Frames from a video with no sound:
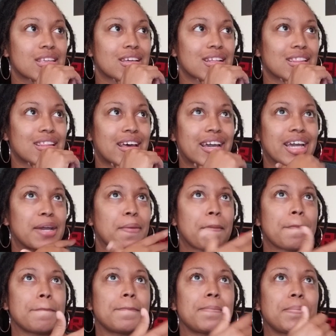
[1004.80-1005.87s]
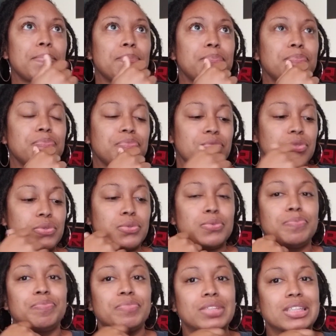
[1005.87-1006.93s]
Like, ooh,
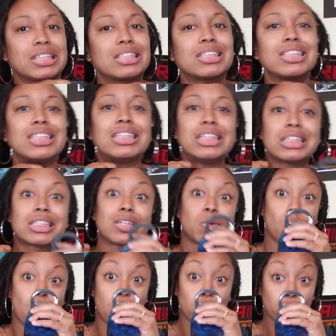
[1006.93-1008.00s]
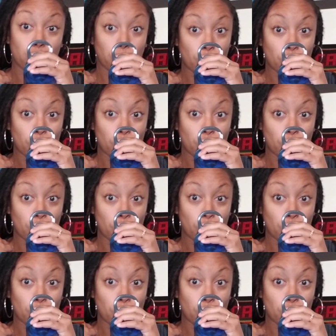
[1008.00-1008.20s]
get some water.